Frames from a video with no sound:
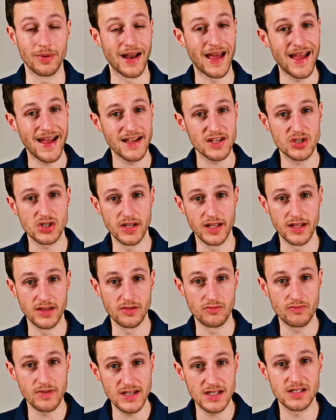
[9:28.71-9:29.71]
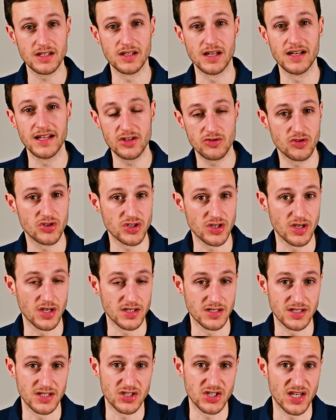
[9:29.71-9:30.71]
but actually the recent literature
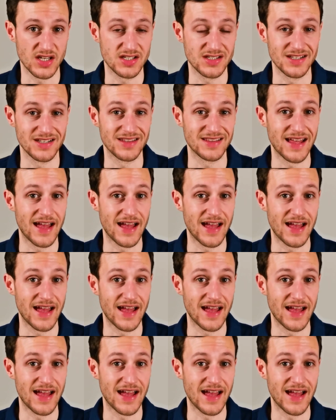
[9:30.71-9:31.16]
has suggested